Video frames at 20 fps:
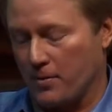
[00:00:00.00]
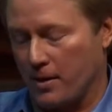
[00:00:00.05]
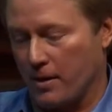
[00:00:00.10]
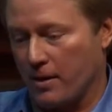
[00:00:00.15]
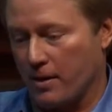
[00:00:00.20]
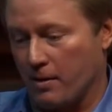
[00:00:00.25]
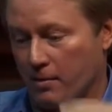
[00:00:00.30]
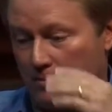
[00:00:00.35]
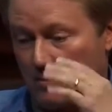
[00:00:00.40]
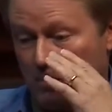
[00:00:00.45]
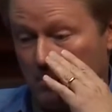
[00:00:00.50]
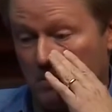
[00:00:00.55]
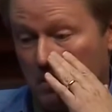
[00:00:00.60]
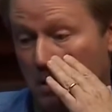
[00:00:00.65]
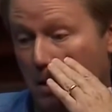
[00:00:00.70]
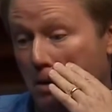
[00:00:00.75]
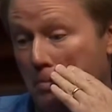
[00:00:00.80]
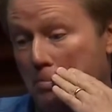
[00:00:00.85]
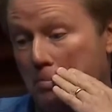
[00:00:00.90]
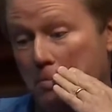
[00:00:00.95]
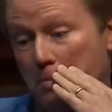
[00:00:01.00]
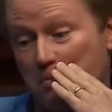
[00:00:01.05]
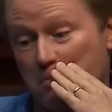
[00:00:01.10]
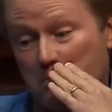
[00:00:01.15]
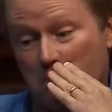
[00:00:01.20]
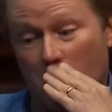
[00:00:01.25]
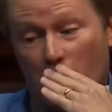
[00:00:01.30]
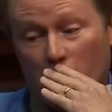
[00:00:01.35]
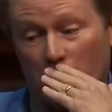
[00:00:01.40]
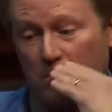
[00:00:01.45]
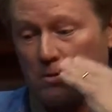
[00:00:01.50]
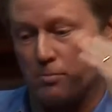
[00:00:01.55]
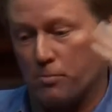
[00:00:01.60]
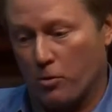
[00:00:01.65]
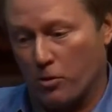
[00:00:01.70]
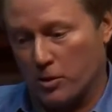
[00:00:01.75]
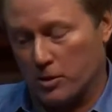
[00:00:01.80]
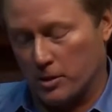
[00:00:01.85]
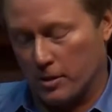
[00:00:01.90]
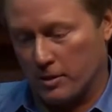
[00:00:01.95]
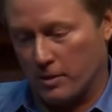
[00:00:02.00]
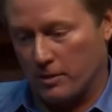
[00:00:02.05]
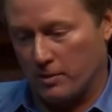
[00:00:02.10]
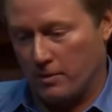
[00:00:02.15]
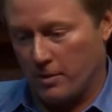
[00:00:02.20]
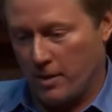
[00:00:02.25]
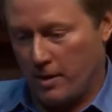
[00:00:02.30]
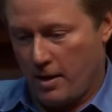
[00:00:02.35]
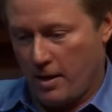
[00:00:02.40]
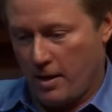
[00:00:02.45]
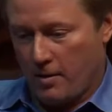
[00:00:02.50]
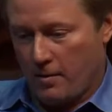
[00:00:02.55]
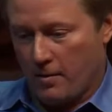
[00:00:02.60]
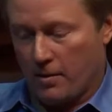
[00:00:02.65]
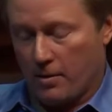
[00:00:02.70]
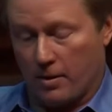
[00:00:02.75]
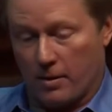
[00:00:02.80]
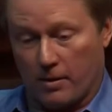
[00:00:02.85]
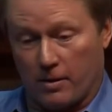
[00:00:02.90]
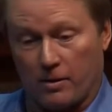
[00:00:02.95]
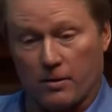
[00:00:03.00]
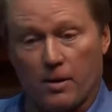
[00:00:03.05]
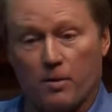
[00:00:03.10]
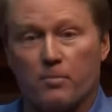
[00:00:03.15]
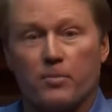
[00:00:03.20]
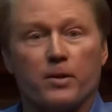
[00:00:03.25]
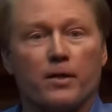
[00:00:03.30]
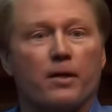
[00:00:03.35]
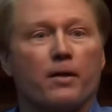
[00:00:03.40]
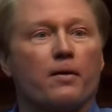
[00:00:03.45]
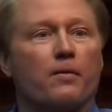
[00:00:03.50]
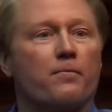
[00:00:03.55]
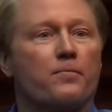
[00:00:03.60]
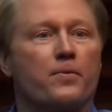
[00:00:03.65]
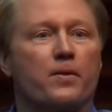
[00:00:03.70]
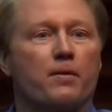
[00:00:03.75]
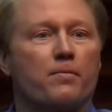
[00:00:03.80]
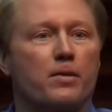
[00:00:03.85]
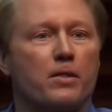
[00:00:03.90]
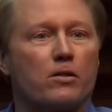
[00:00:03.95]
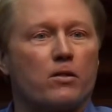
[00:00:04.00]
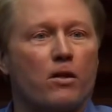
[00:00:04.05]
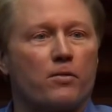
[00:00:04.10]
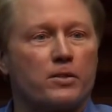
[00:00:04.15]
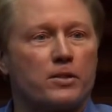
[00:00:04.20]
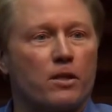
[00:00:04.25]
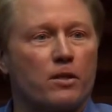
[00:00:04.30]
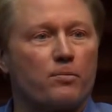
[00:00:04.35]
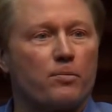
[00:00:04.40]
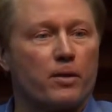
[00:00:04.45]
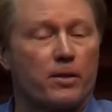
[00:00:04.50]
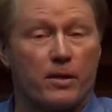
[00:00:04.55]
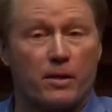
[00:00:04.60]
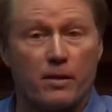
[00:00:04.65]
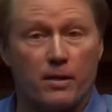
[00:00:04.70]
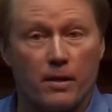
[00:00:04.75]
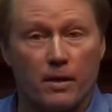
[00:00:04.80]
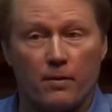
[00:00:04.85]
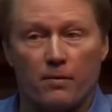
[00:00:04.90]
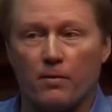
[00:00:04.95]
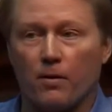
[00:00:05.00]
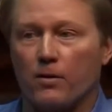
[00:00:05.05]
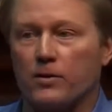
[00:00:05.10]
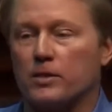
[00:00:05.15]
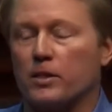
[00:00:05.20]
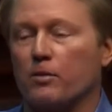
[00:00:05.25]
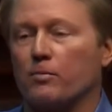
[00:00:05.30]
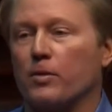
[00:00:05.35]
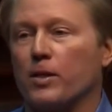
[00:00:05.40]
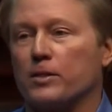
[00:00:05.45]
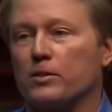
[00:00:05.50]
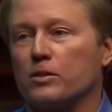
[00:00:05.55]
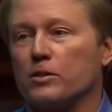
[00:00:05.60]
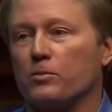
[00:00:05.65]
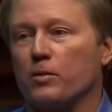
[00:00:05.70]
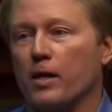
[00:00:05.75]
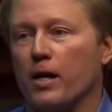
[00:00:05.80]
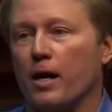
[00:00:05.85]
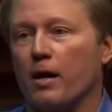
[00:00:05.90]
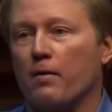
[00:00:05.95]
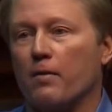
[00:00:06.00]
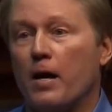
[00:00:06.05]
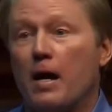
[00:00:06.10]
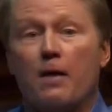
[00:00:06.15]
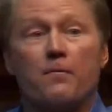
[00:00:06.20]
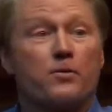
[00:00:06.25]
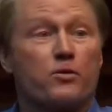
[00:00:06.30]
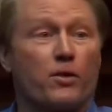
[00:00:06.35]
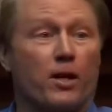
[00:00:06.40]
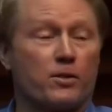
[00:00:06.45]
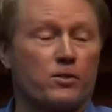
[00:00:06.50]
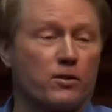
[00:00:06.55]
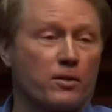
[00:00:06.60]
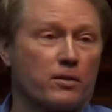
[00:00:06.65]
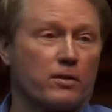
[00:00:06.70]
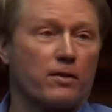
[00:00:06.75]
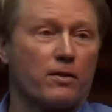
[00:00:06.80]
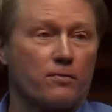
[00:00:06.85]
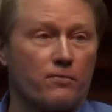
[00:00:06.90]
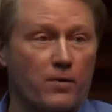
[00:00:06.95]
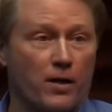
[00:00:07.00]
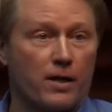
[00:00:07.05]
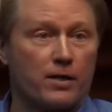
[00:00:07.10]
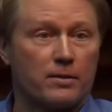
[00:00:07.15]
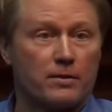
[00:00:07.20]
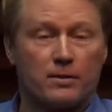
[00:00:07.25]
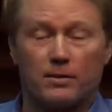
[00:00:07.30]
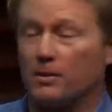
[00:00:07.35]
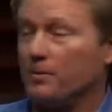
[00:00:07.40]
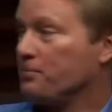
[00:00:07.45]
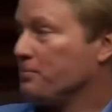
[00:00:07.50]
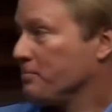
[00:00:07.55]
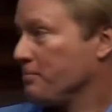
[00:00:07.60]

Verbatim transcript: Uh, uh Poland, Portugal, uh, Colombia, I mean, all these other, India, all these other places we are. So I took their advice.